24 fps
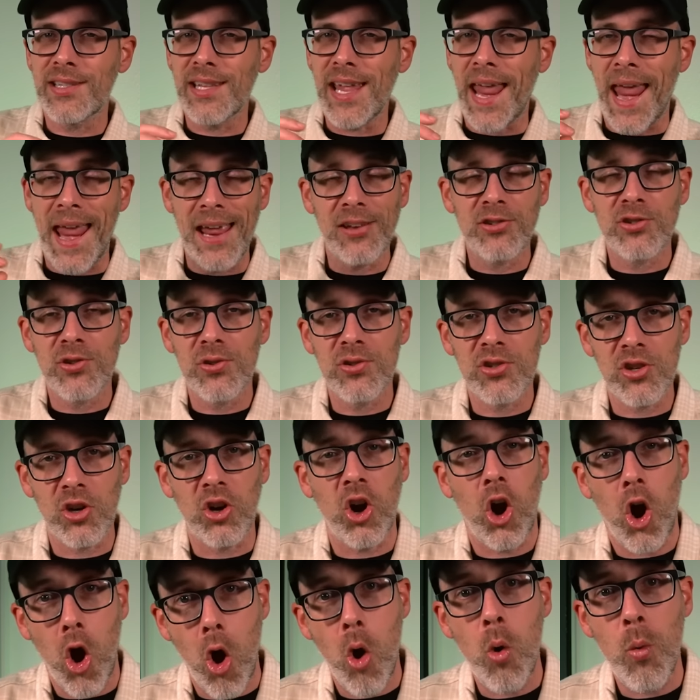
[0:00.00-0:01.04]
The answers are
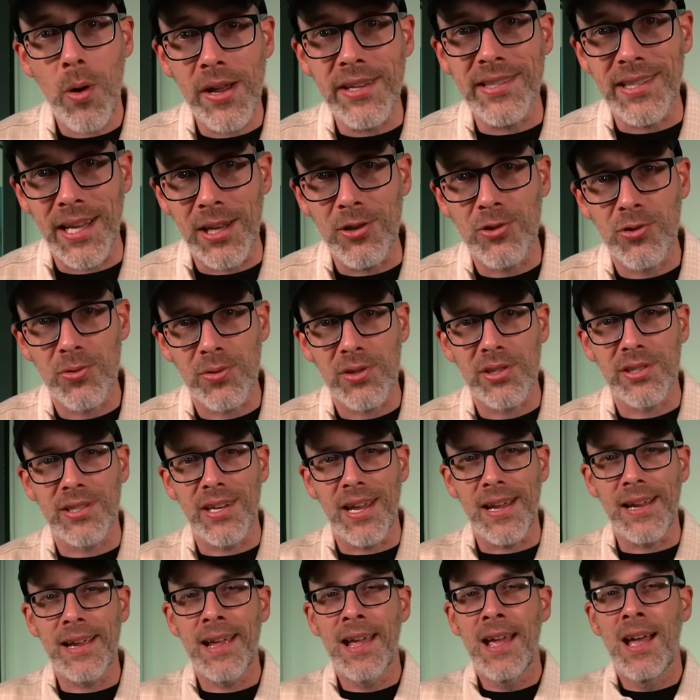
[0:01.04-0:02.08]
always
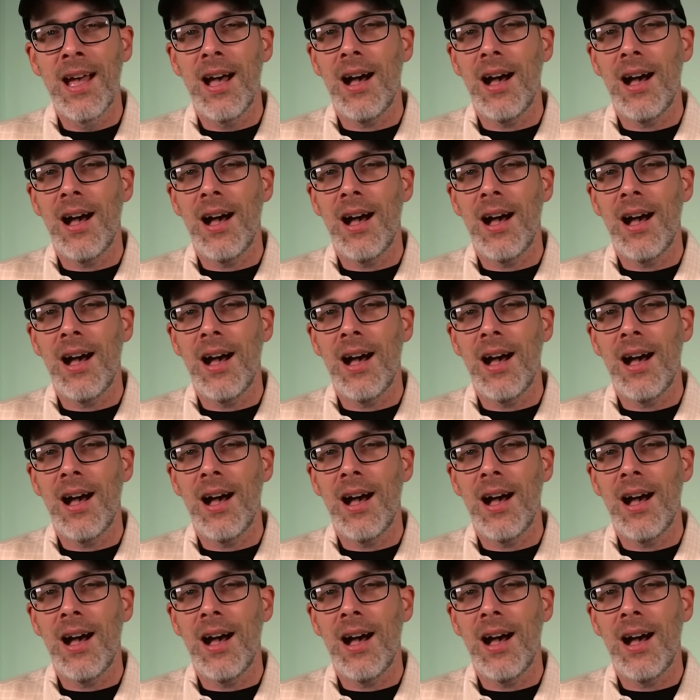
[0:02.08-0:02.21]
interesting.